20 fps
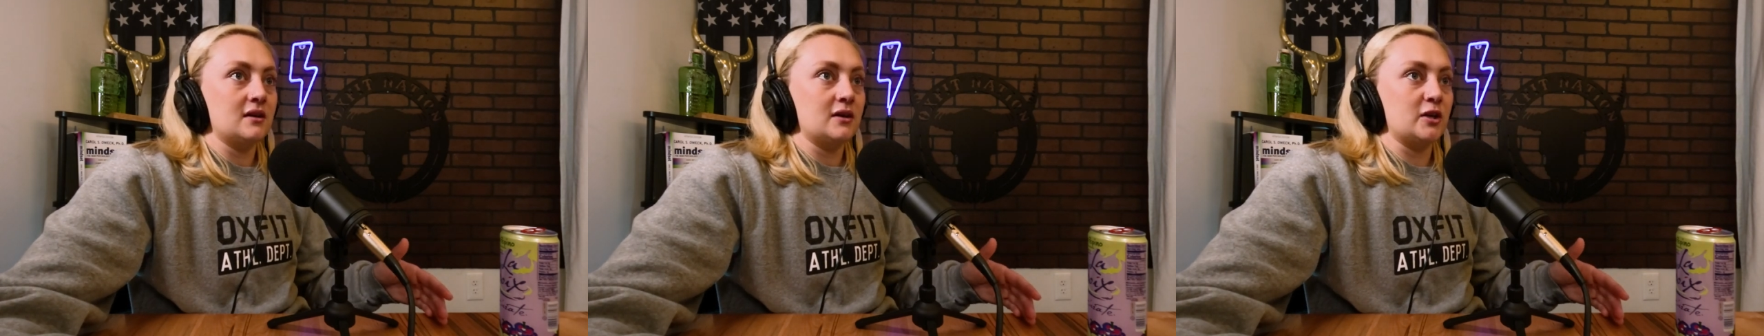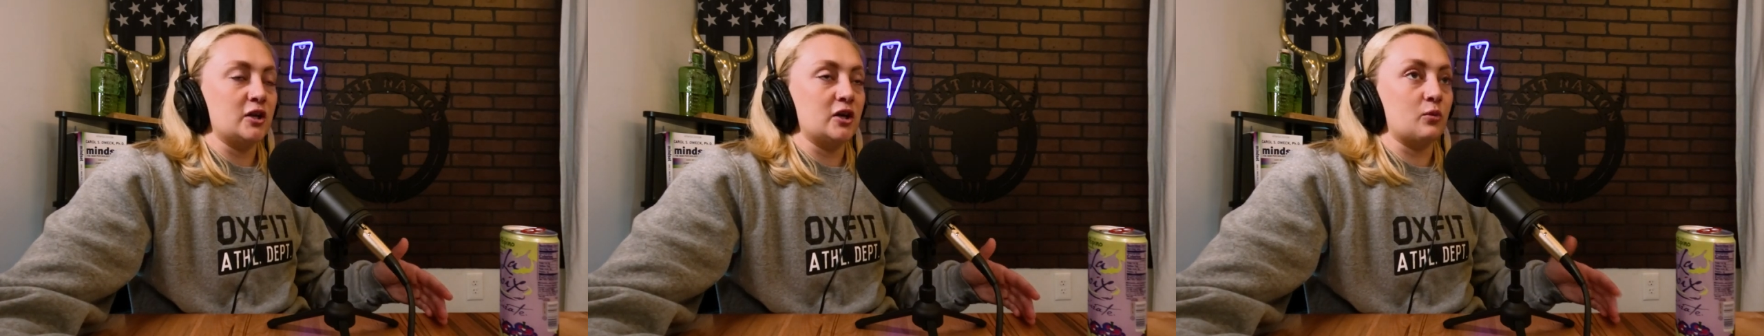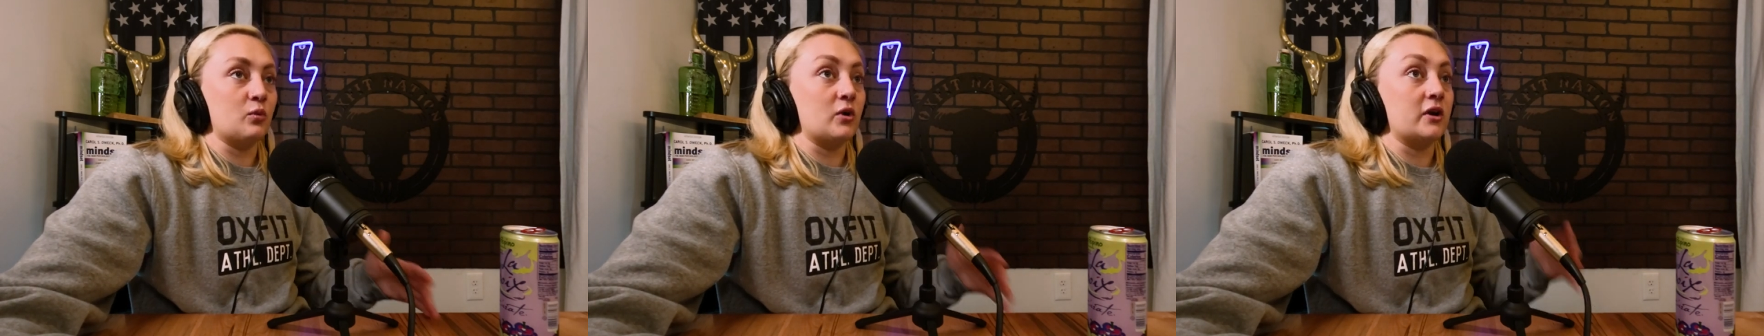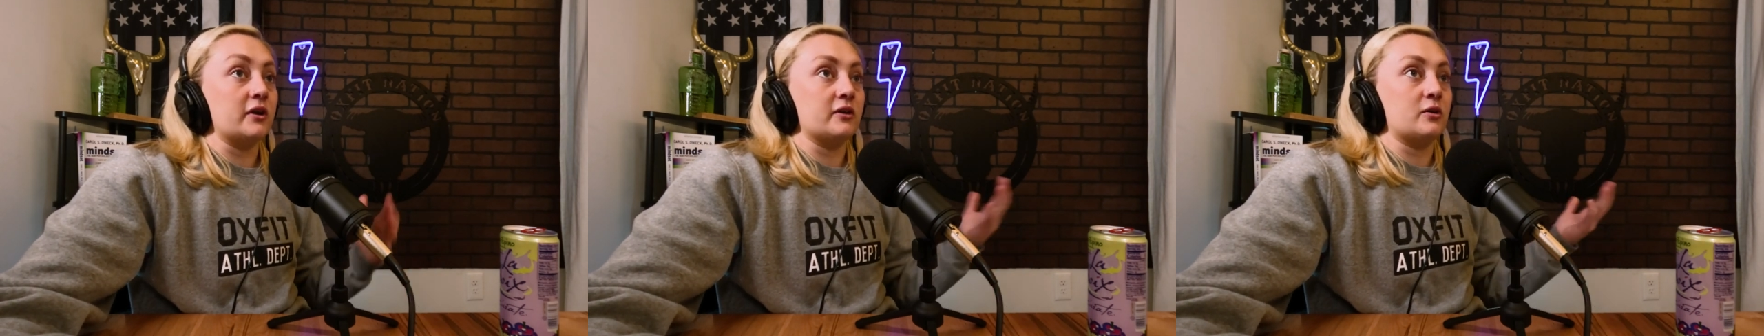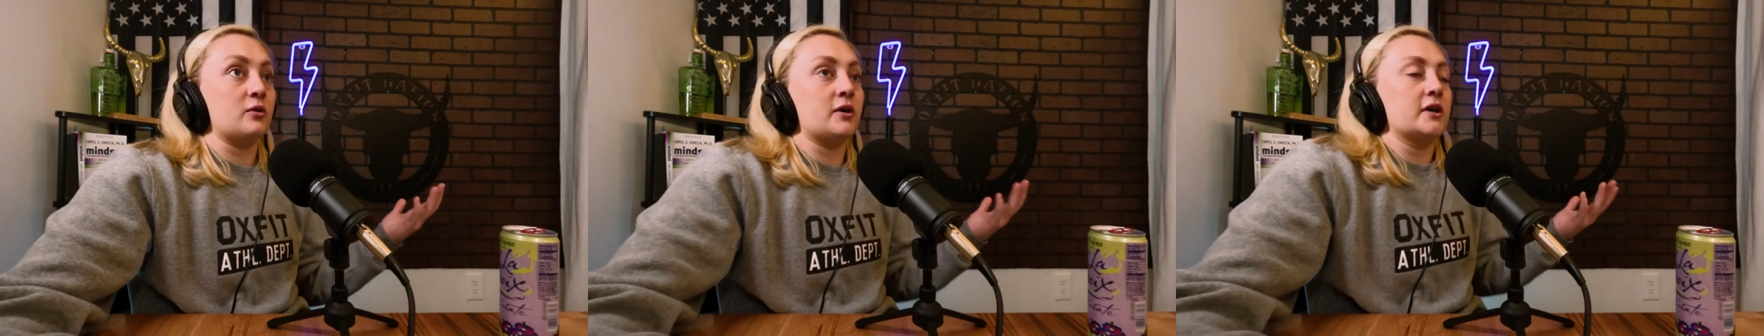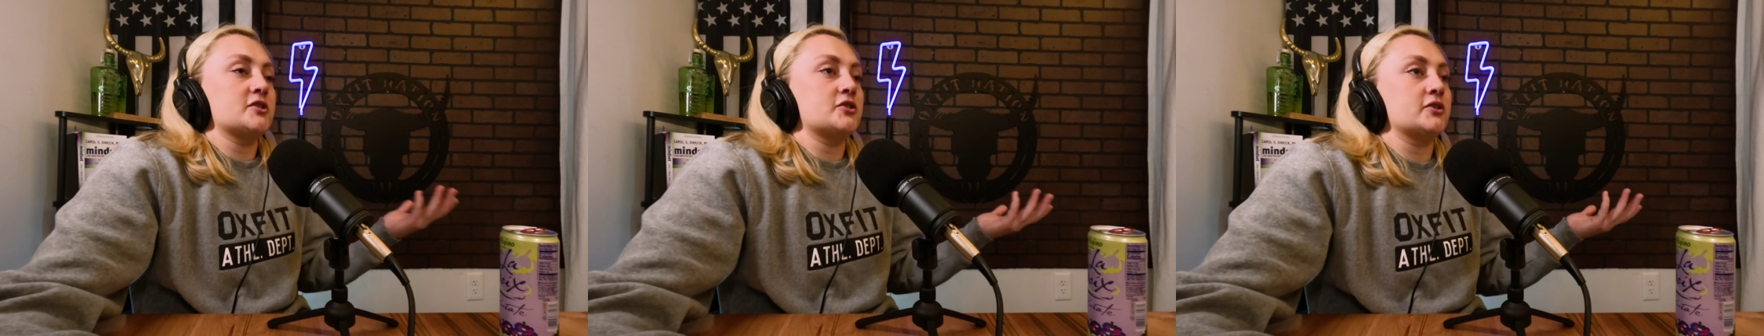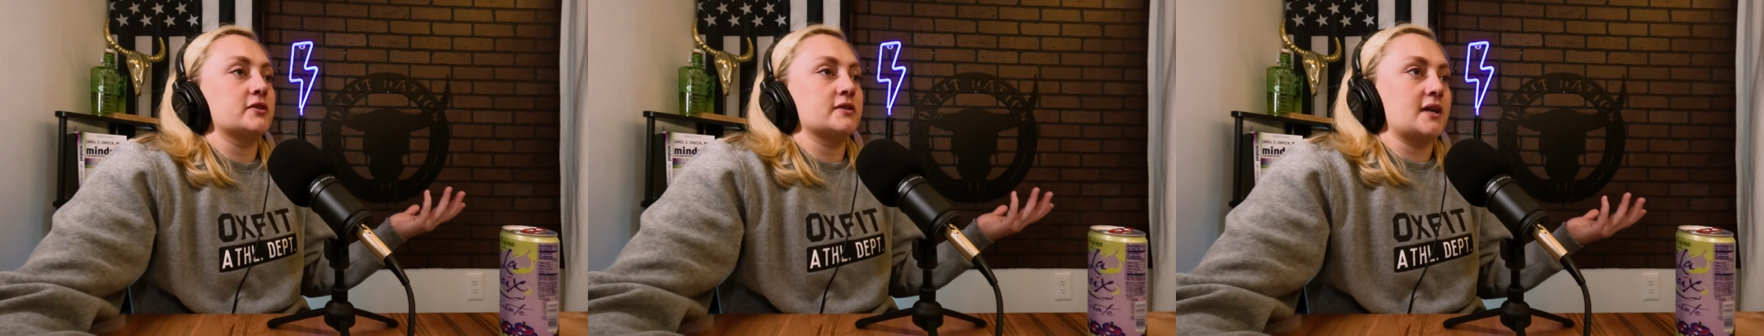you know, one of the
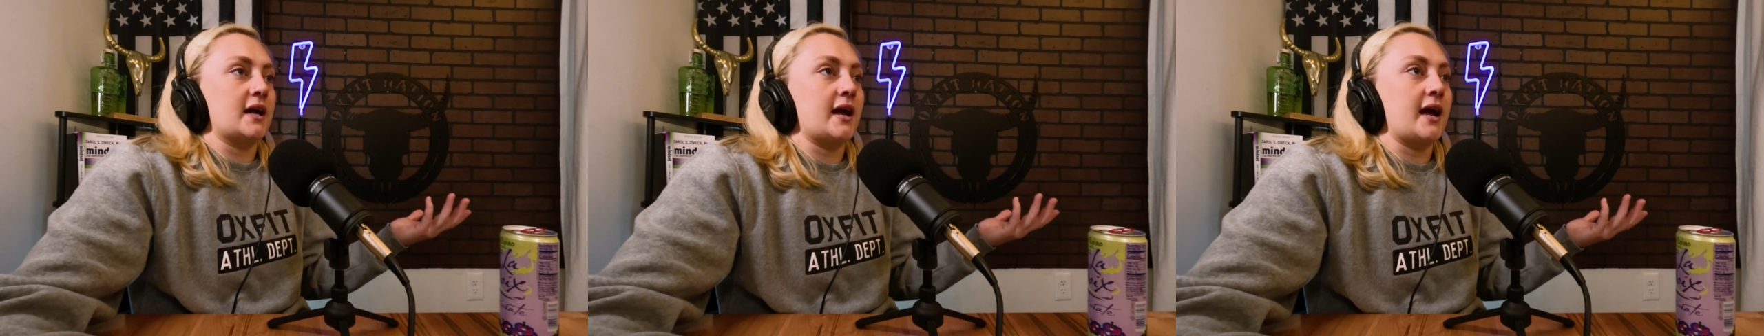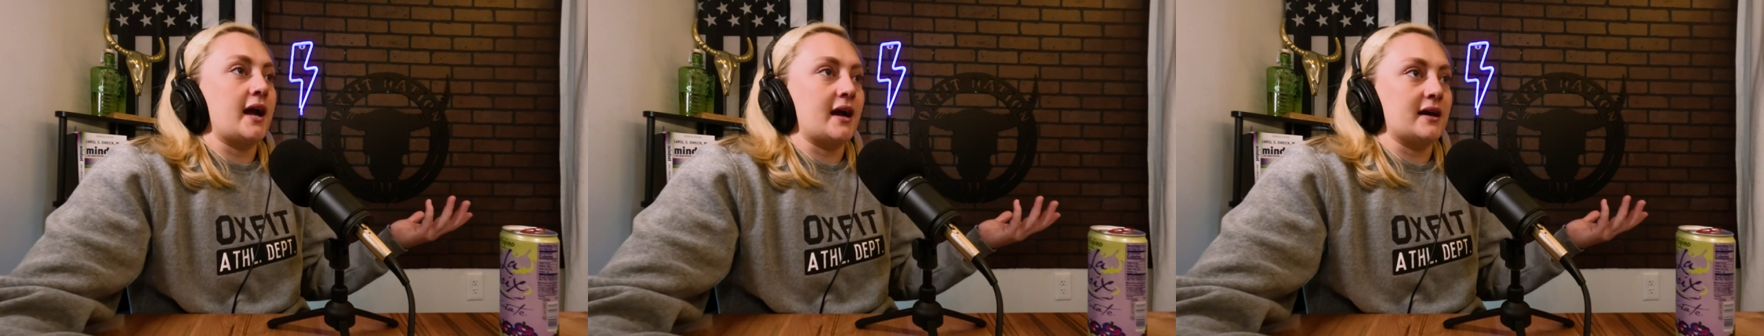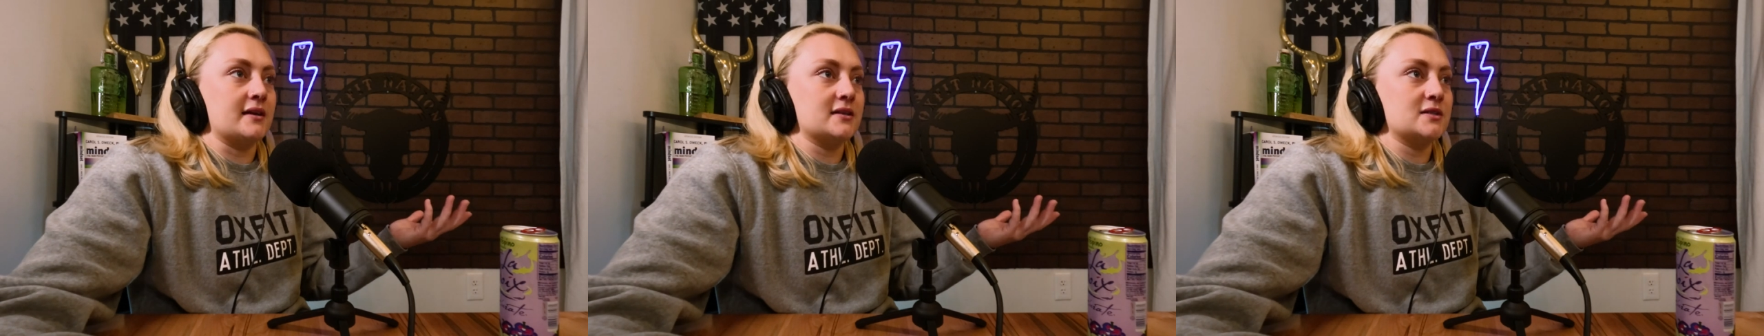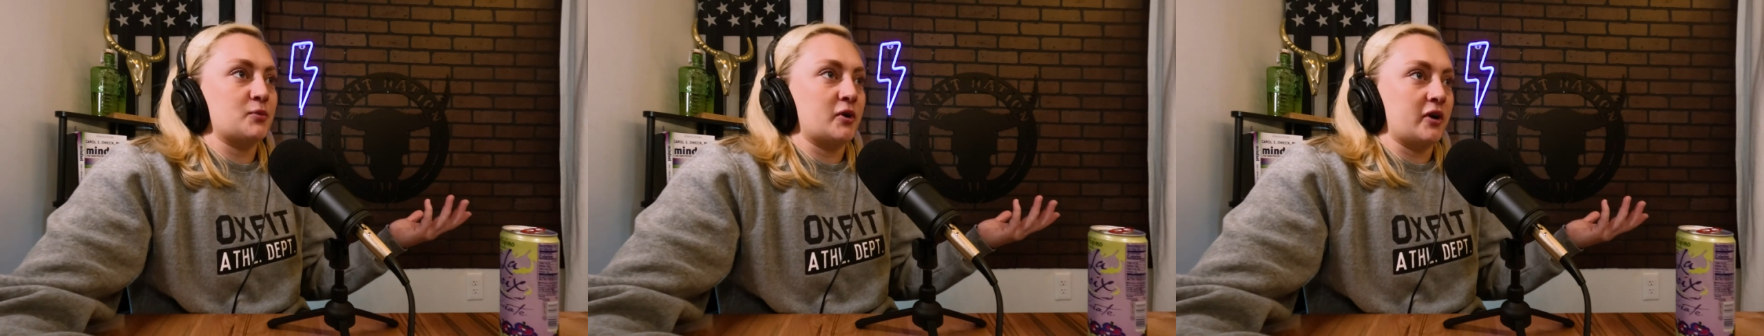questions I ask,